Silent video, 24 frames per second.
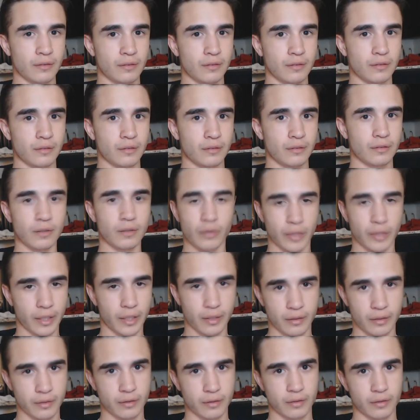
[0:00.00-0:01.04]
Okay,
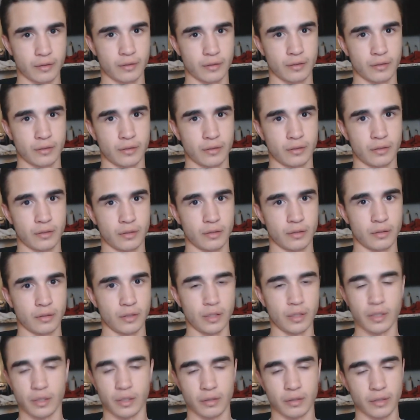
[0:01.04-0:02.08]

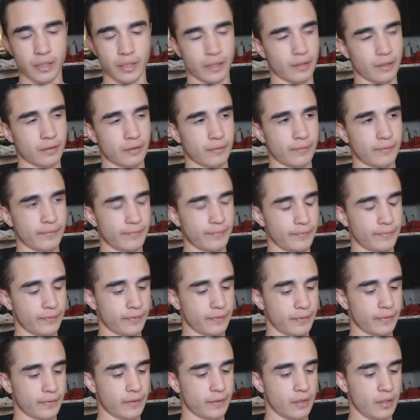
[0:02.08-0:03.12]
like,
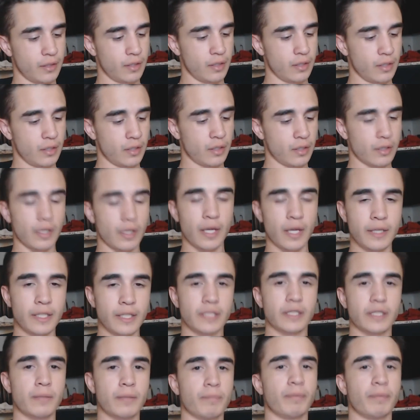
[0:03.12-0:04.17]
it
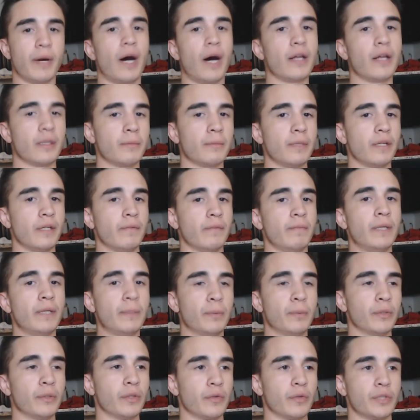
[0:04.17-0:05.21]
doesn't bother me if people
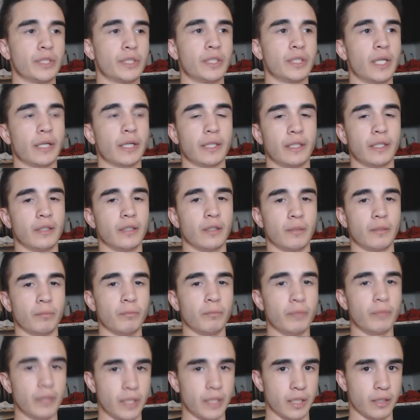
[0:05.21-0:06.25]
don't check in on
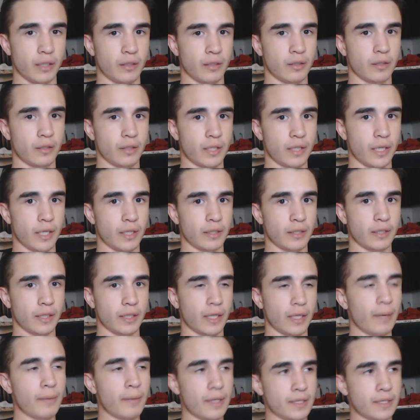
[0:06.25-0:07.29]
me, kind of thing. And I'm
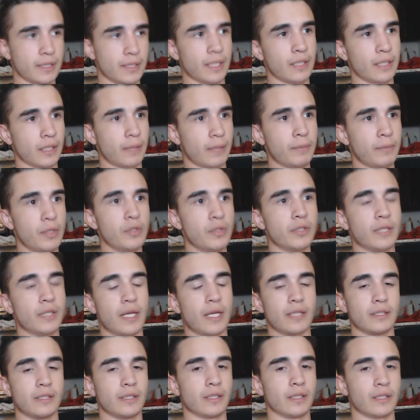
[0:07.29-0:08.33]
not saying like I'm using that as
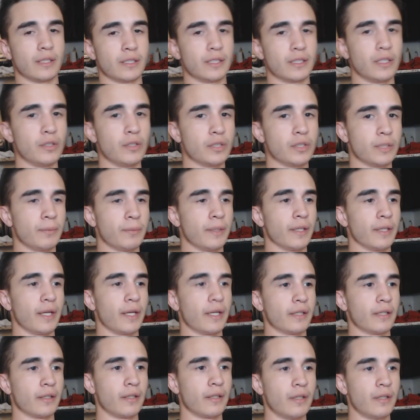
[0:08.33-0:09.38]
an excuse to be like,
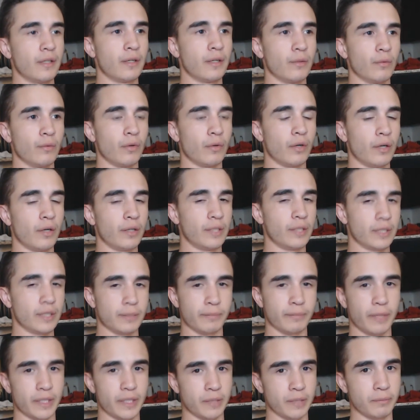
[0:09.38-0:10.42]
well, it doesn't
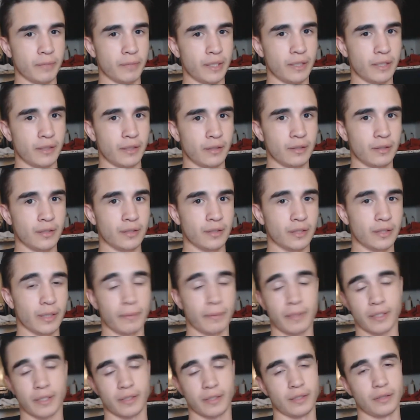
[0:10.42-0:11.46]
bother me, so I'm not
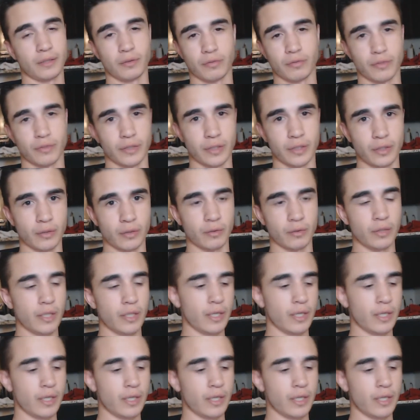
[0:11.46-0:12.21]
going to do it for you.